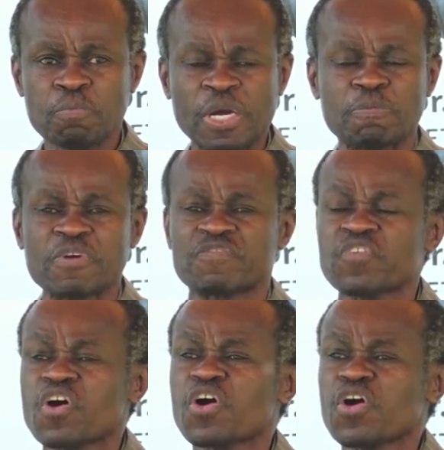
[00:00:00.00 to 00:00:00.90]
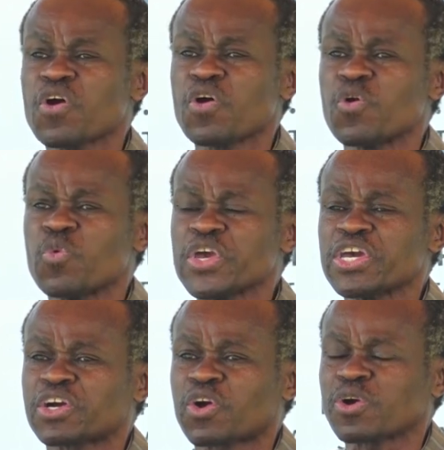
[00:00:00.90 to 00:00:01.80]
But before
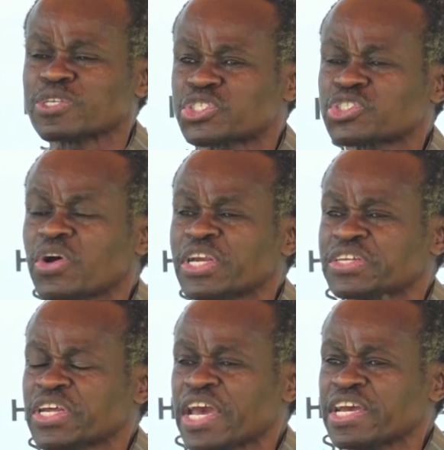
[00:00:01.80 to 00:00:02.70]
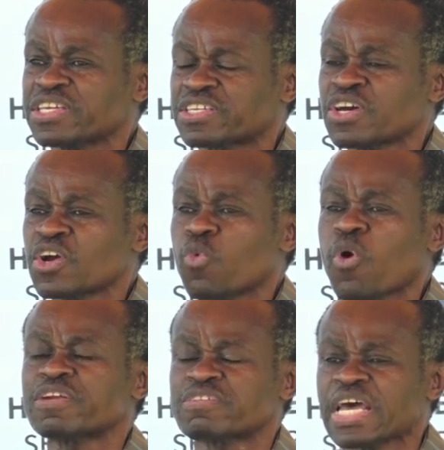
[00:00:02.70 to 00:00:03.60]
we consolidate,
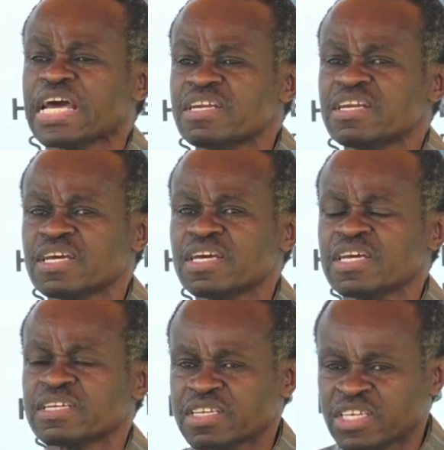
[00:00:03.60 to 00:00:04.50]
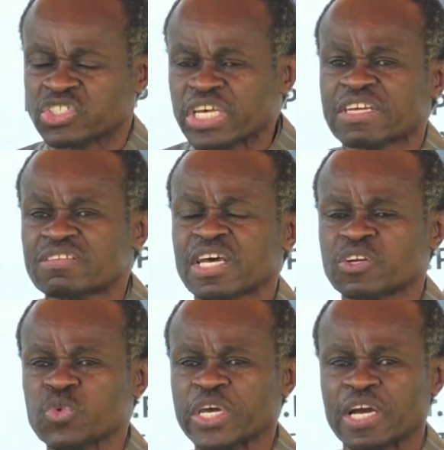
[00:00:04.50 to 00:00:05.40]
what then is it
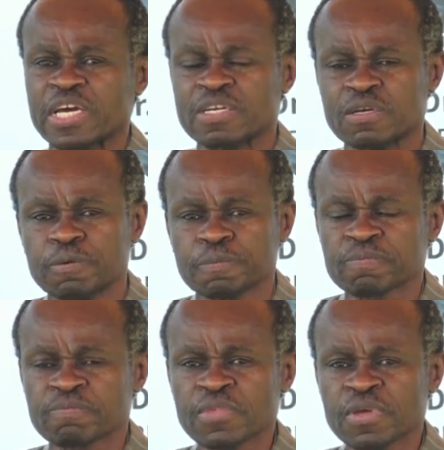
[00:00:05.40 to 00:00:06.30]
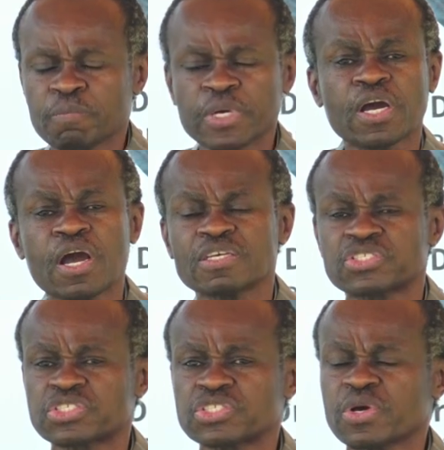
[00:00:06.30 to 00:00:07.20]
that we can do?
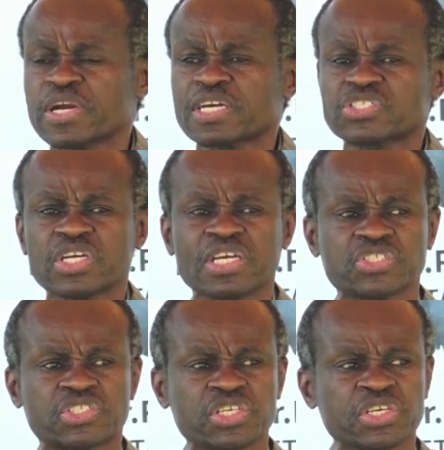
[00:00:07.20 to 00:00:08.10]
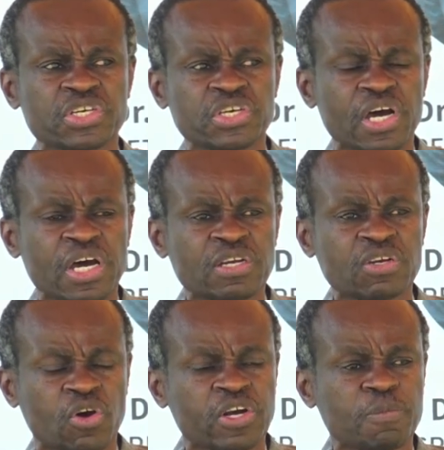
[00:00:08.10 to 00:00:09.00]
Because Your Excellency
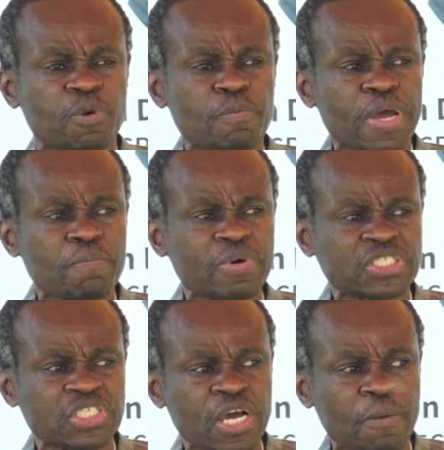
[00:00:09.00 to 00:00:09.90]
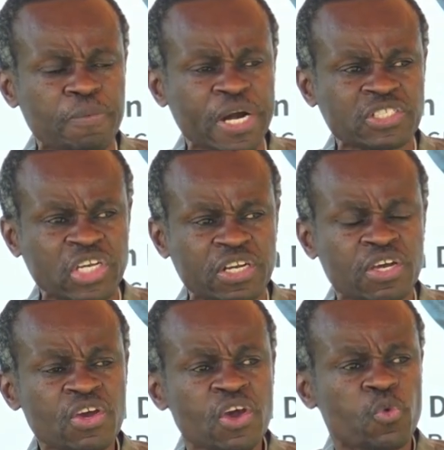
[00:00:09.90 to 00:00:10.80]
and Honorable Members here present,
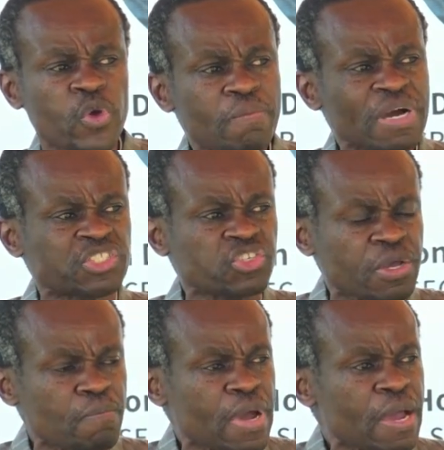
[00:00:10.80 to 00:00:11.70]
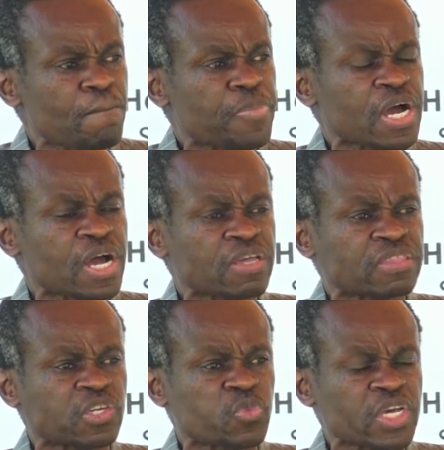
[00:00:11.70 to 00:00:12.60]
we must remember
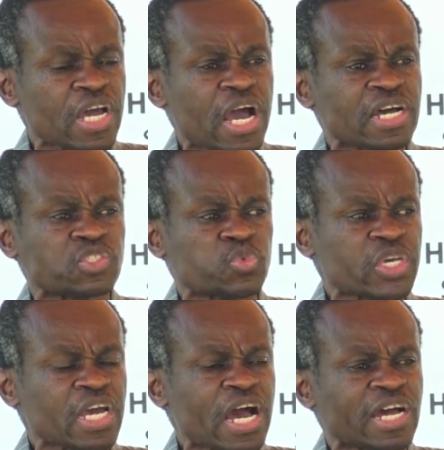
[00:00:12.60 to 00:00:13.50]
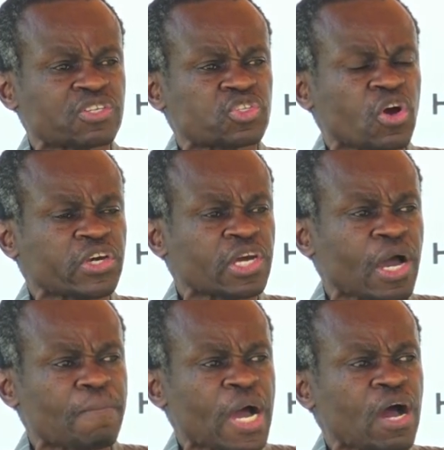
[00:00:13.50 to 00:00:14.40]
that we are, as we are talking
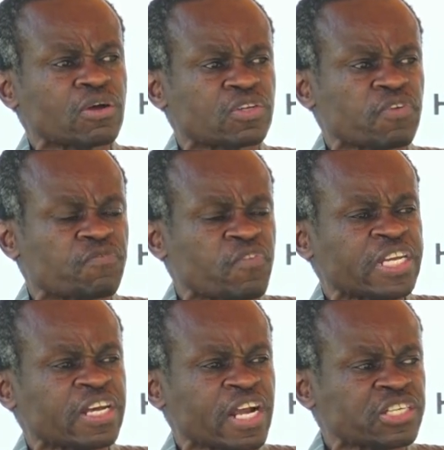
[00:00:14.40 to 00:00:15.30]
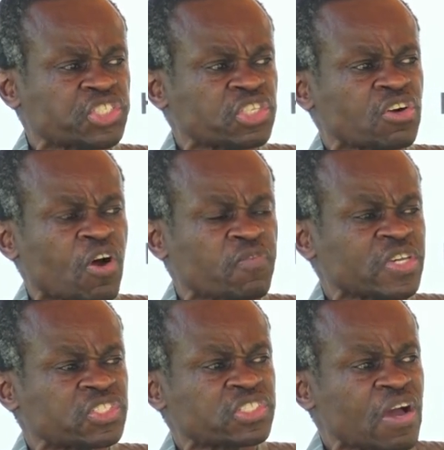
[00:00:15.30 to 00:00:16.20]
about Federation of
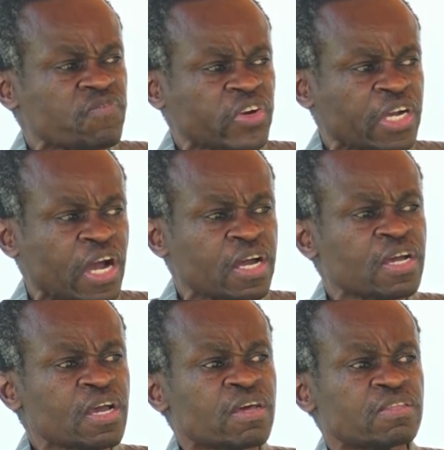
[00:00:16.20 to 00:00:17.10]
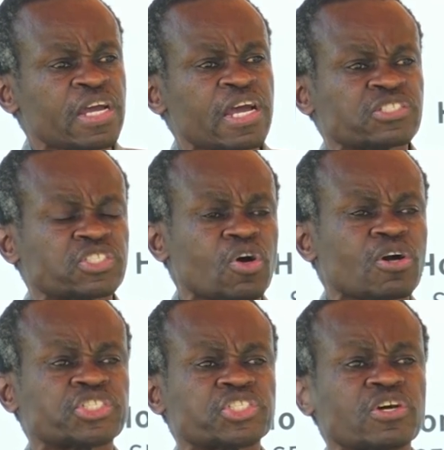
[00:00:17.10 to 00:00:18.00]
East Africa, there is
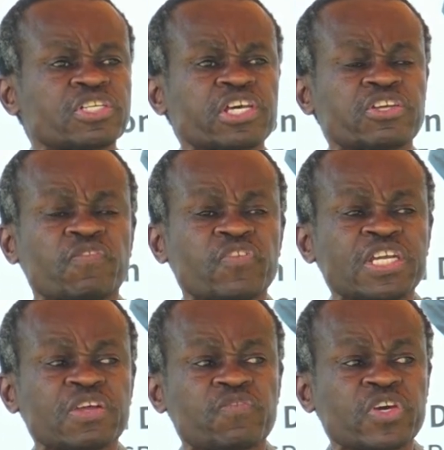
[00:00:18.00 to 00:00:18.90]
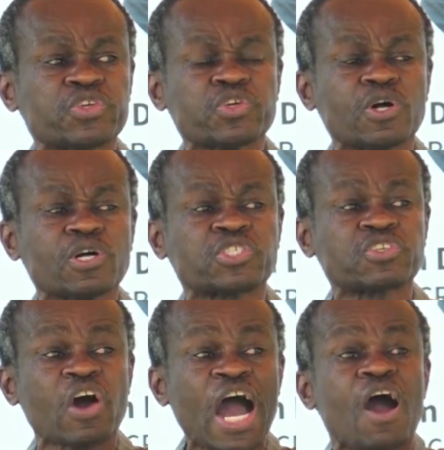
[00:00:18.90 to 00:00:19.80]
no shortage of
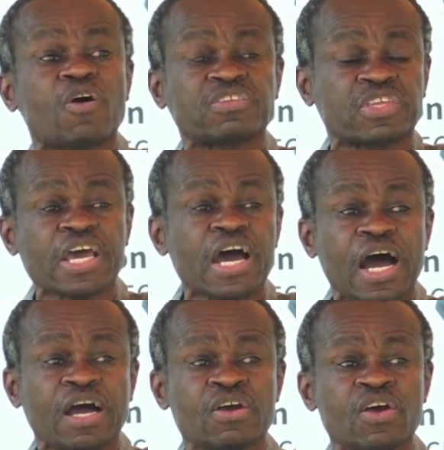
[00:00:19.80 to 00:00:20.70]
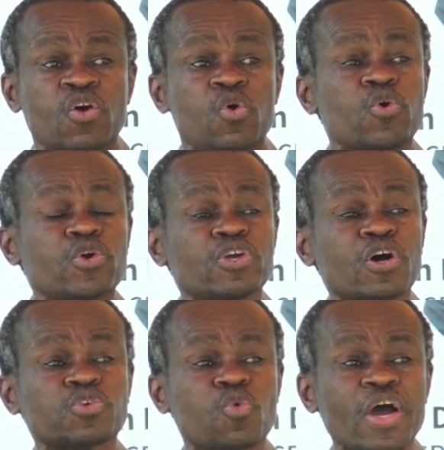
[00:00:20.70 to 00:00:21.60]
individuals out there who would
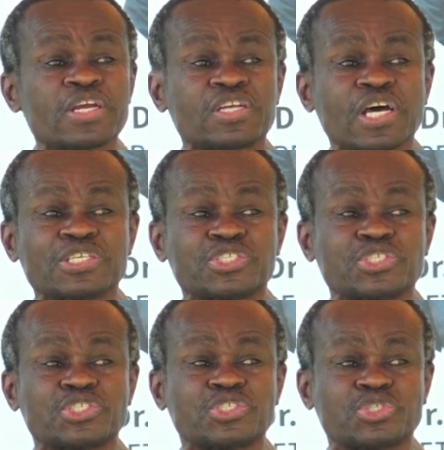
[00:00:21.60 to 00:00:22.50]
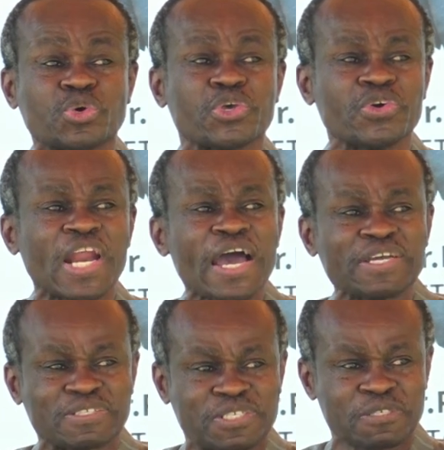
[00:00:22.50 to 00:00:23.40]
not want us to unite.